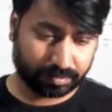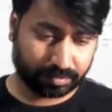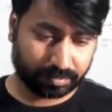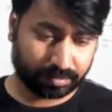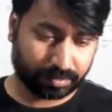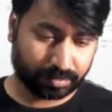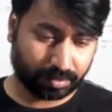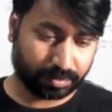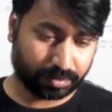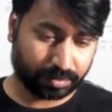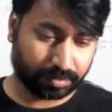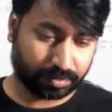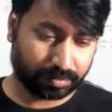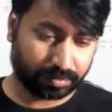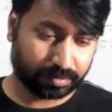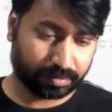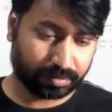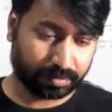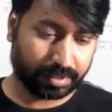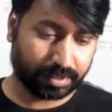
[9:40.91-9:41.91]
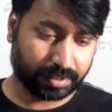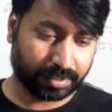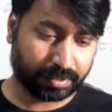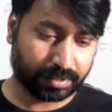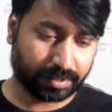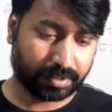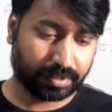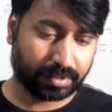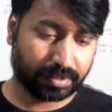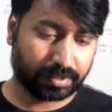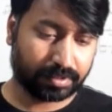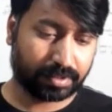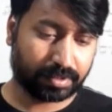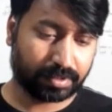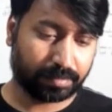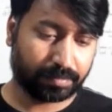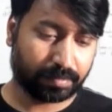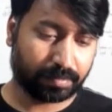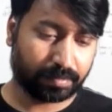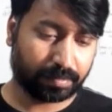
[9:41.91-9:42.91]
100
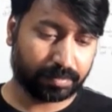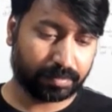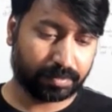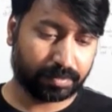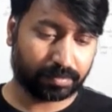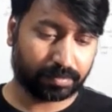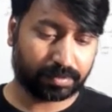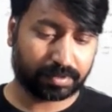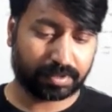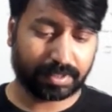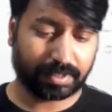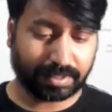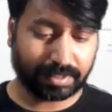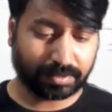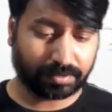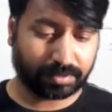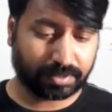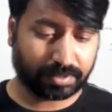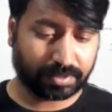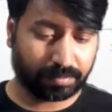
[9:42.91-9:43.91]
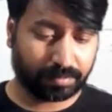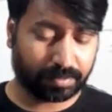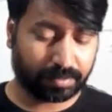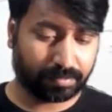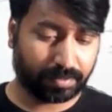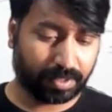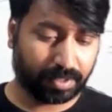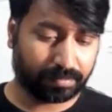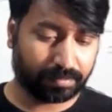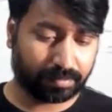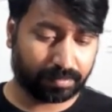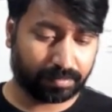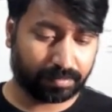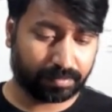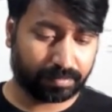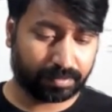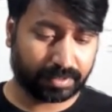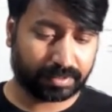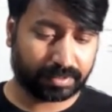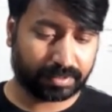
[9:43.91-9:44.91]
cm cube of the solution. It is also same way of
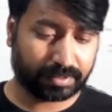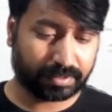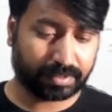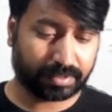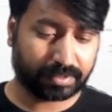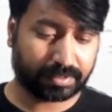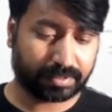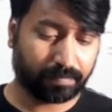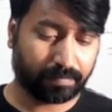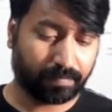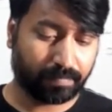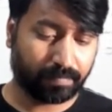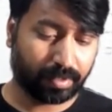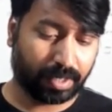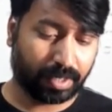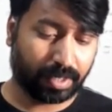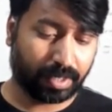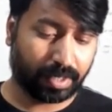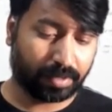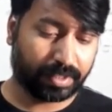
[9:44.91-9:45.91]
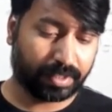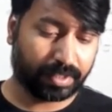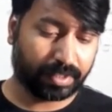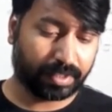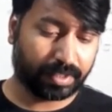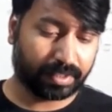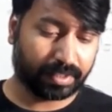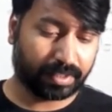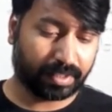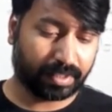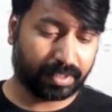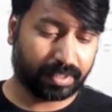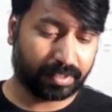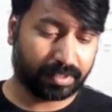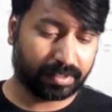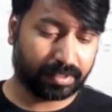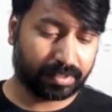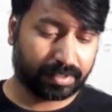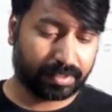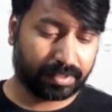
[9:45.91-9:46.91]
visualization is that we have to take a
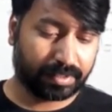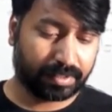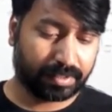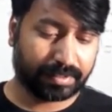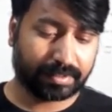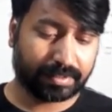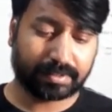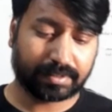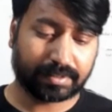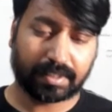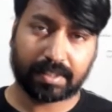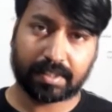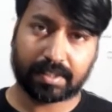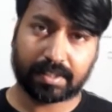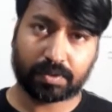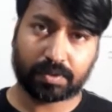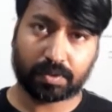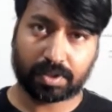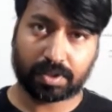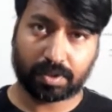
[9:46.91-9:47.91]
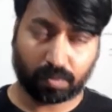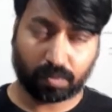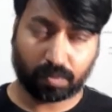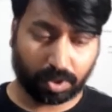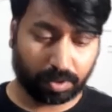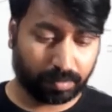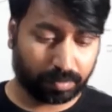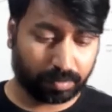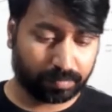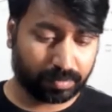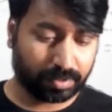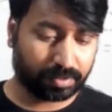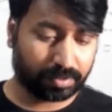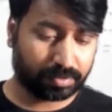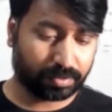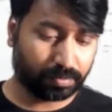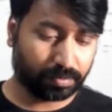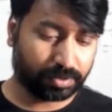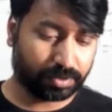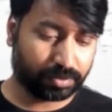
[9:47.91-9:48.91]
container. In this container, total volume of the
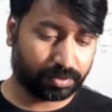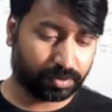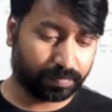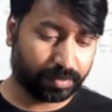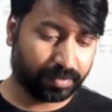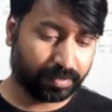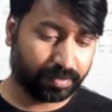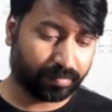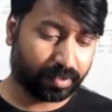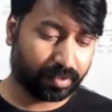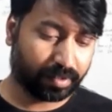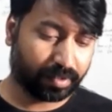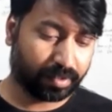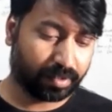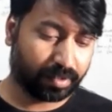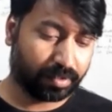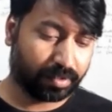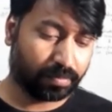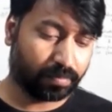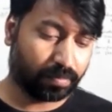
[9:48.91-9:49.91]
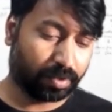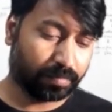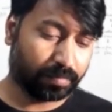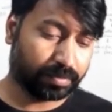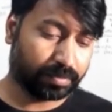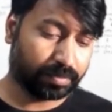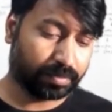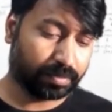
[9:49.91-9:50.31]
solution should be volume of